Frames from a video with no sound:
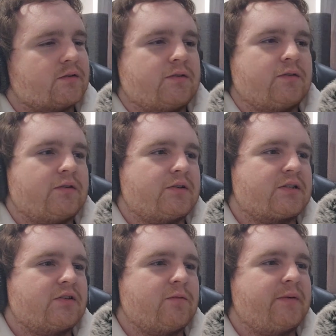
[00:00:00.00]
Dude,
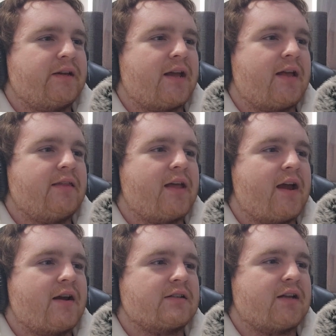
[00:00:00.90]
snooping in
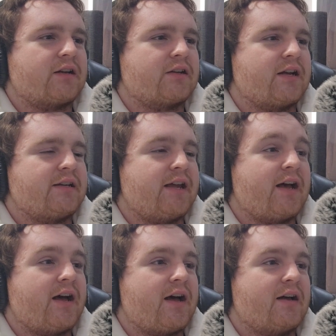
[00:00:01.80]
there is not a good
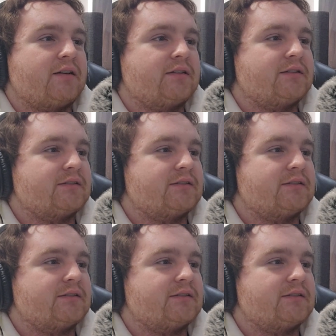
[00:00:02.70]
idea.